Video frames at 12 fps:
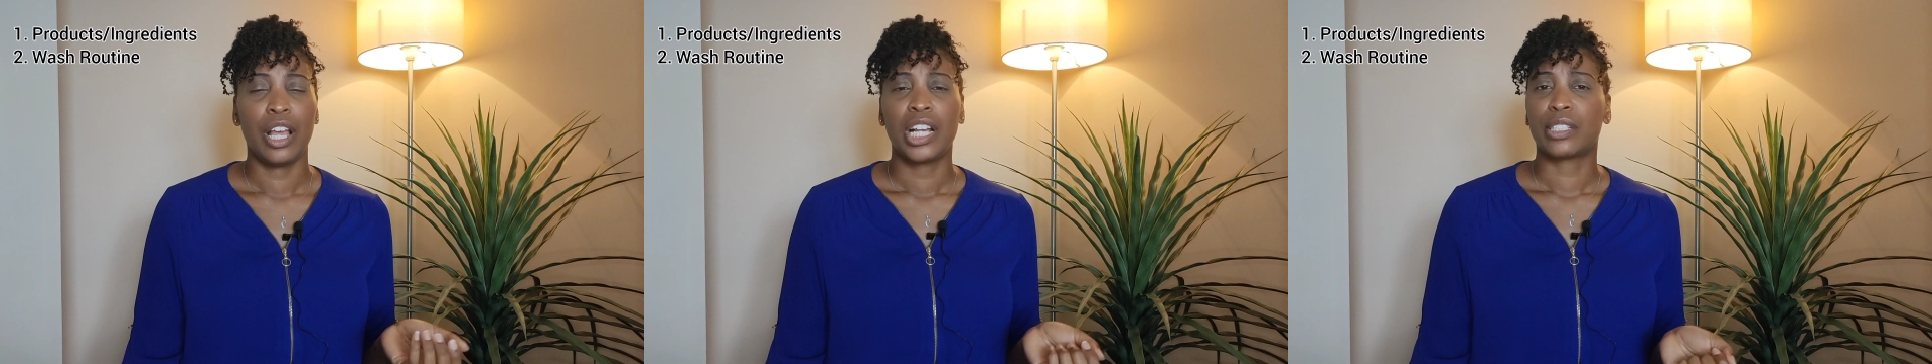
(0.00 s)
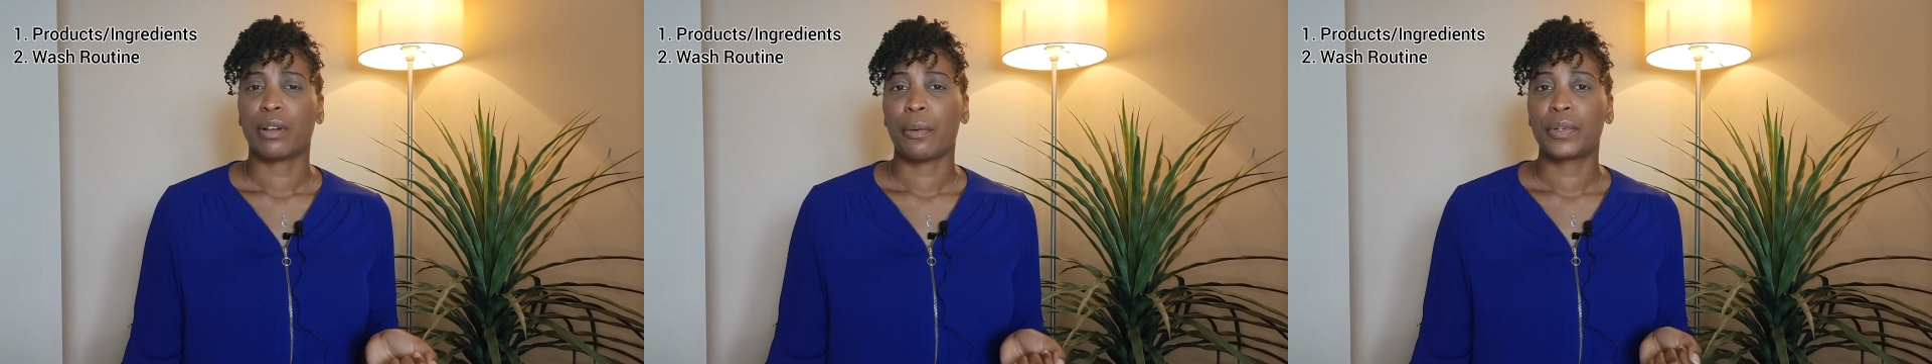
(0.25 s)

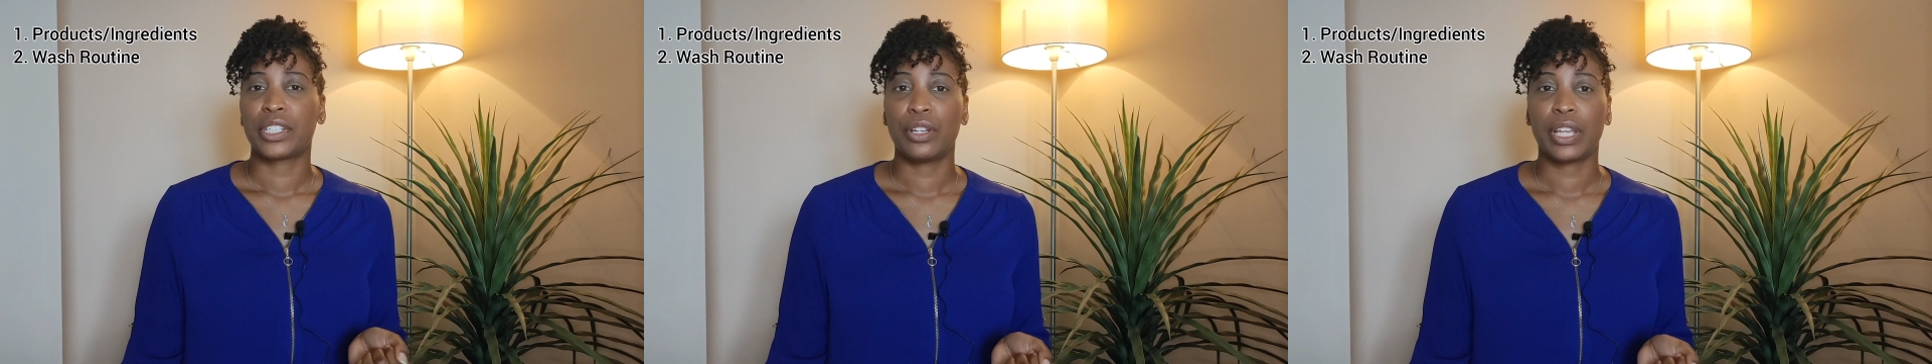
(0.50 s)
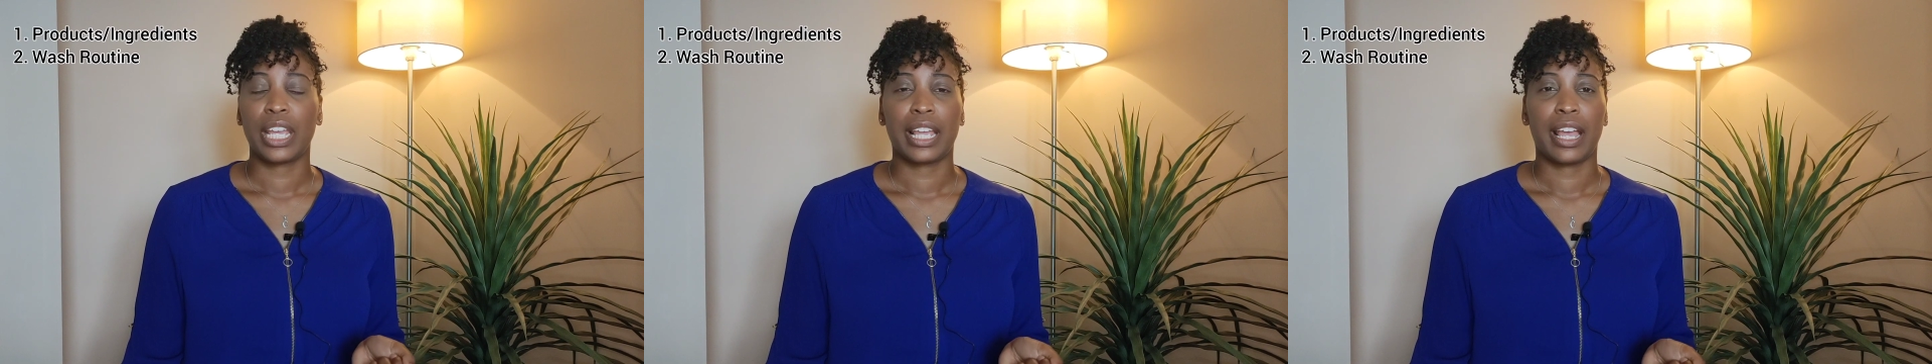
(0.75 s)
So I was
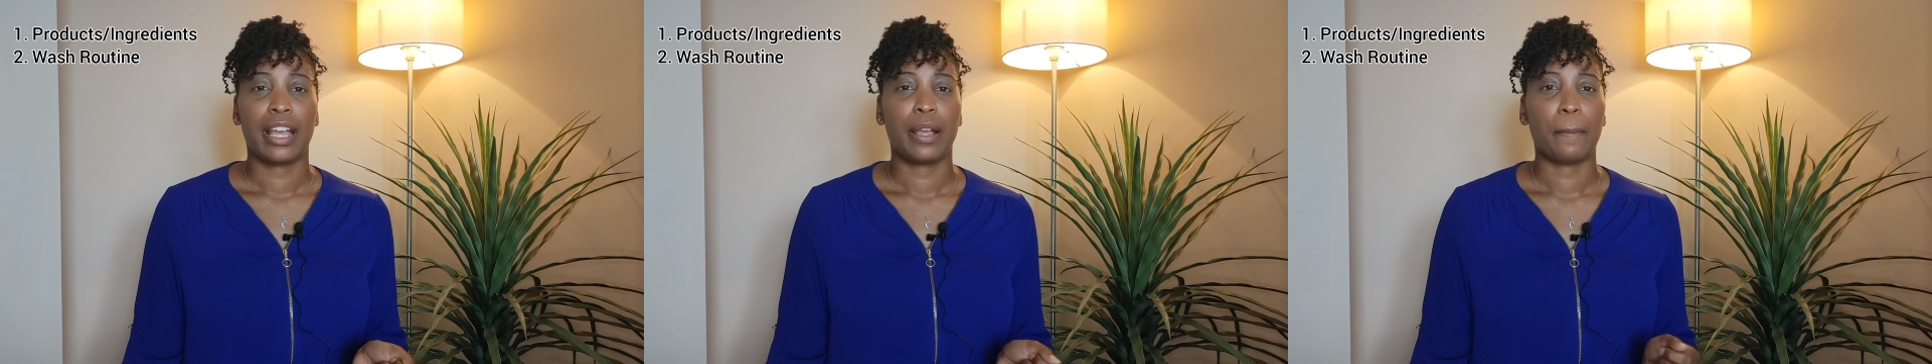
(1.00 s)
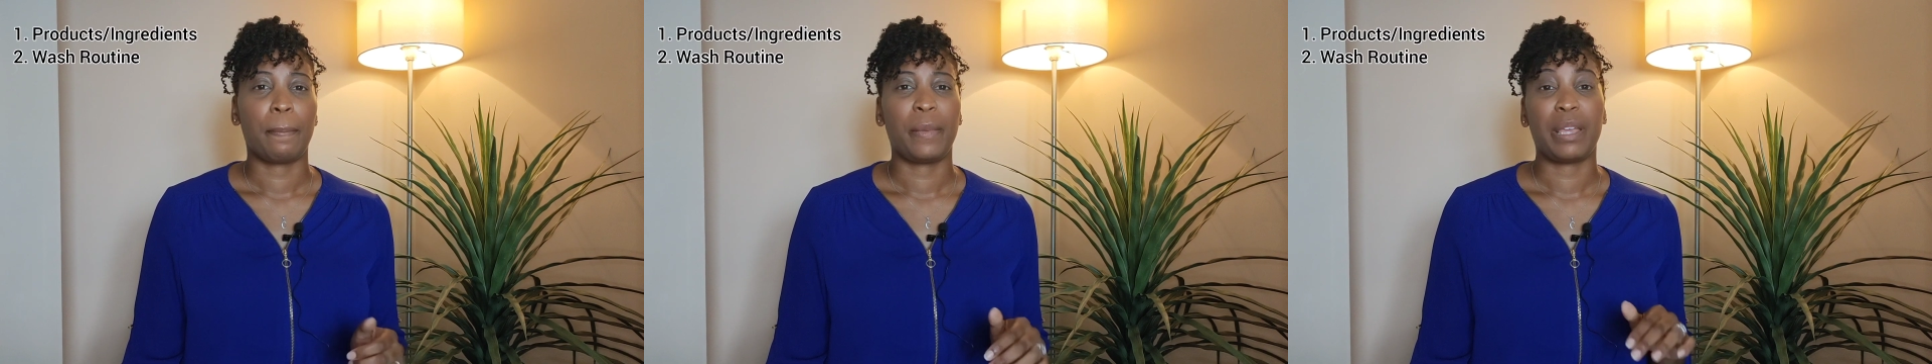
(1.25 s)
looking
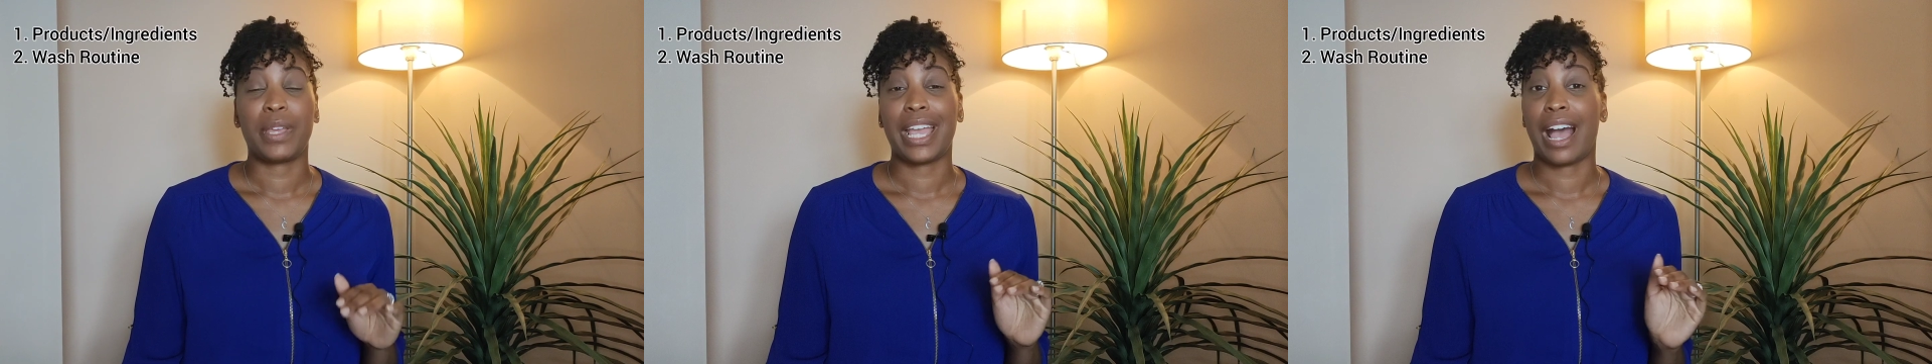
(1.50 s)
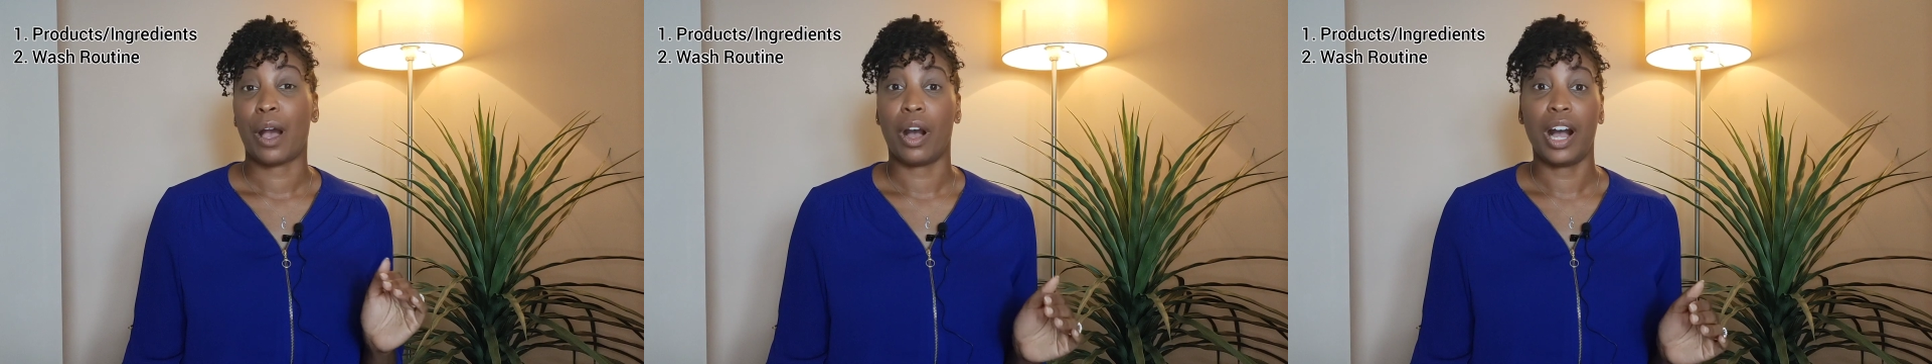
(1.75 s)
at maybe
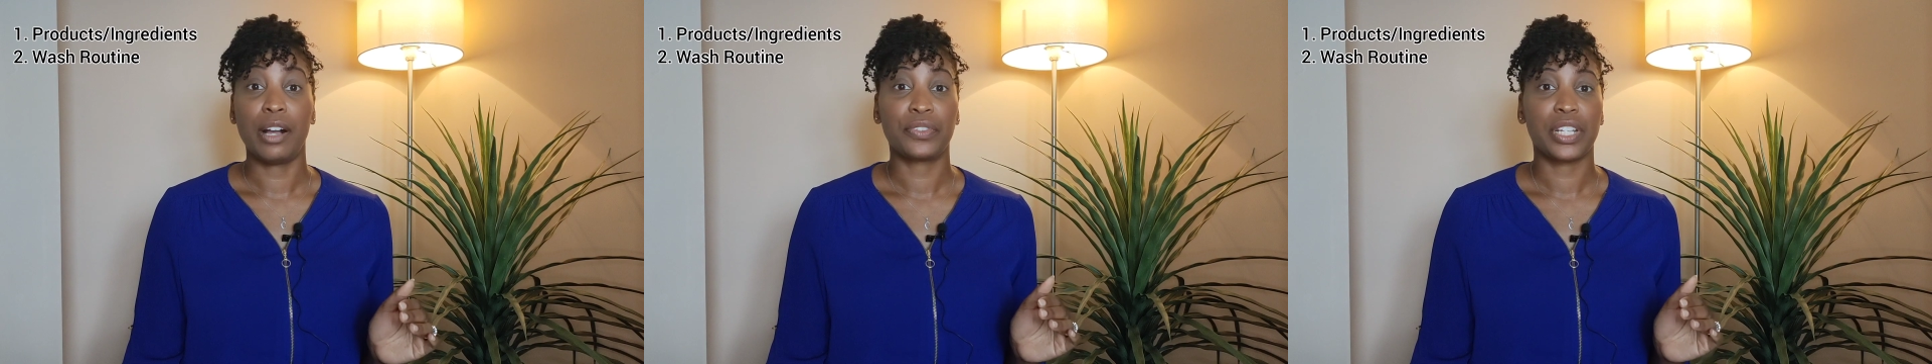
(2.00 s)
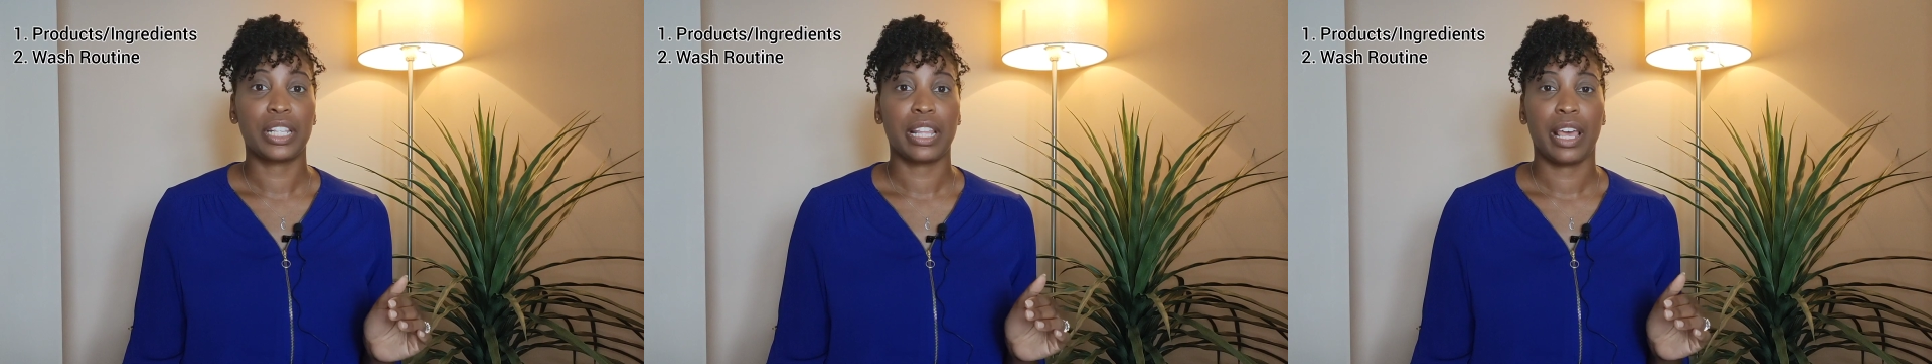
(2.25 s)
how
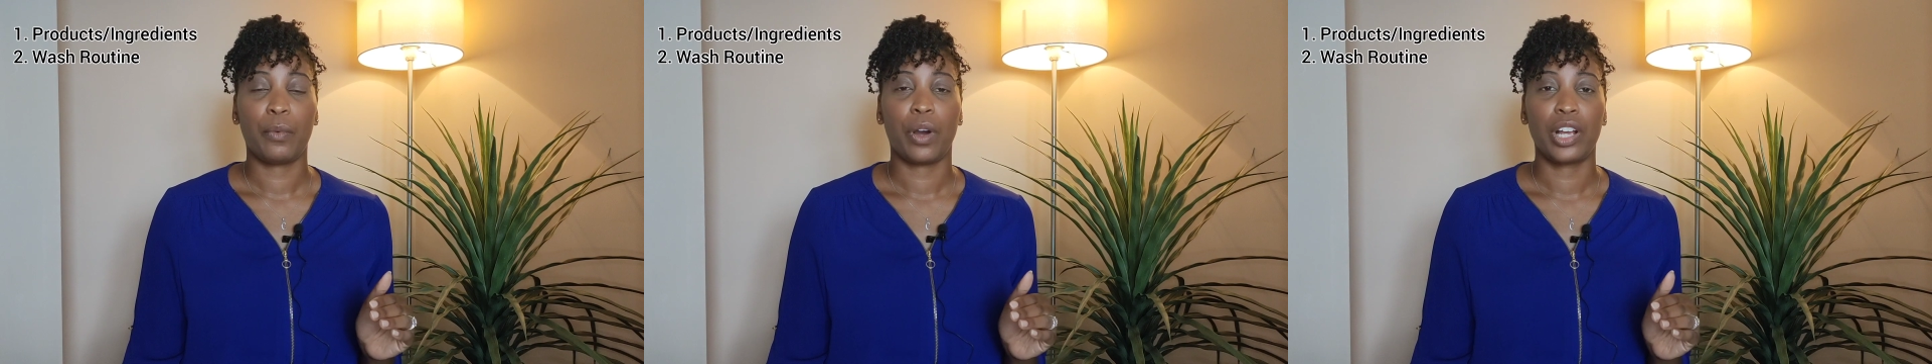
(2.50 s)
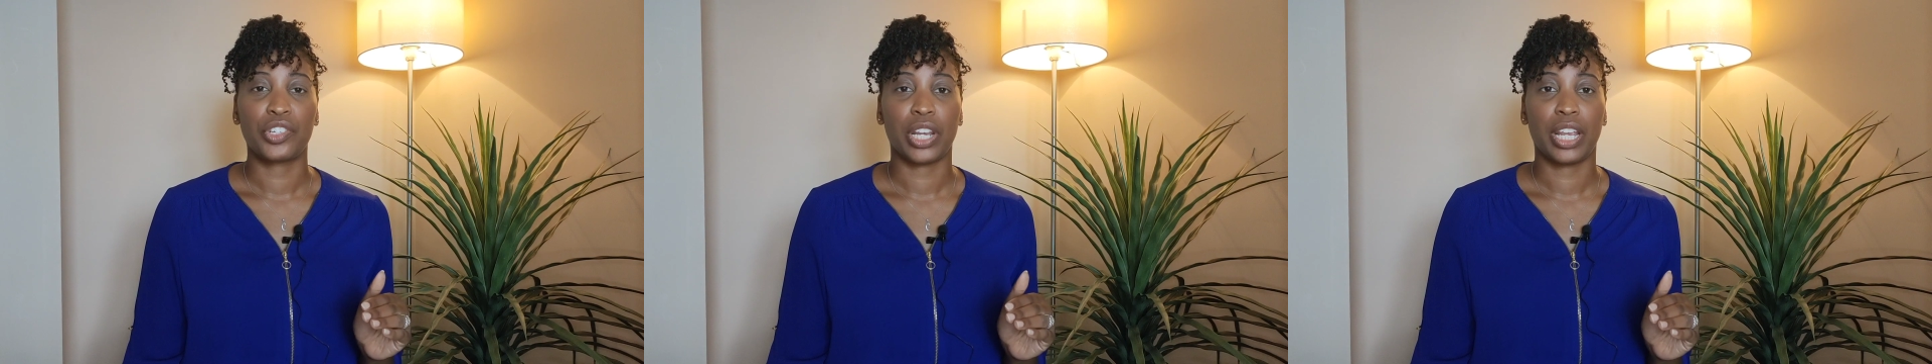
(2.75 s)
often they're
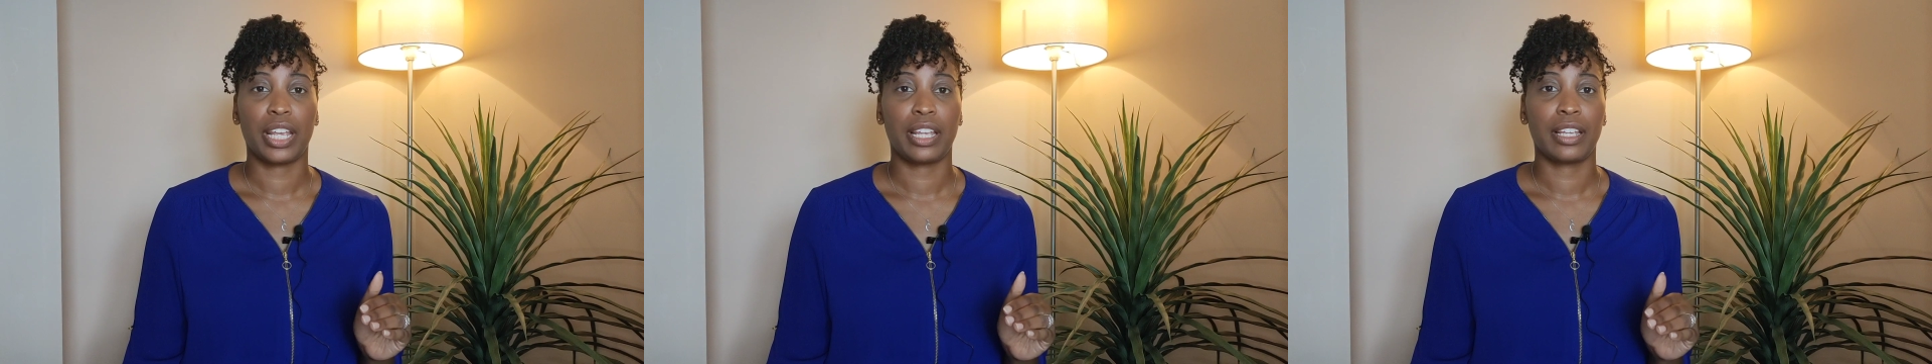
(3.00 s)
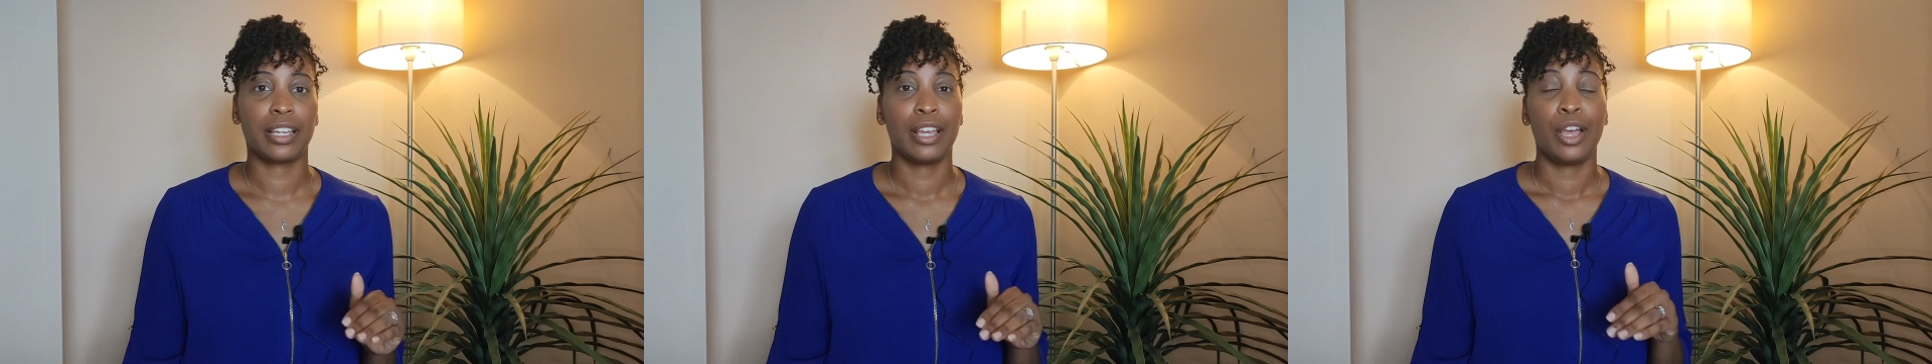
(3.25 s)
washing,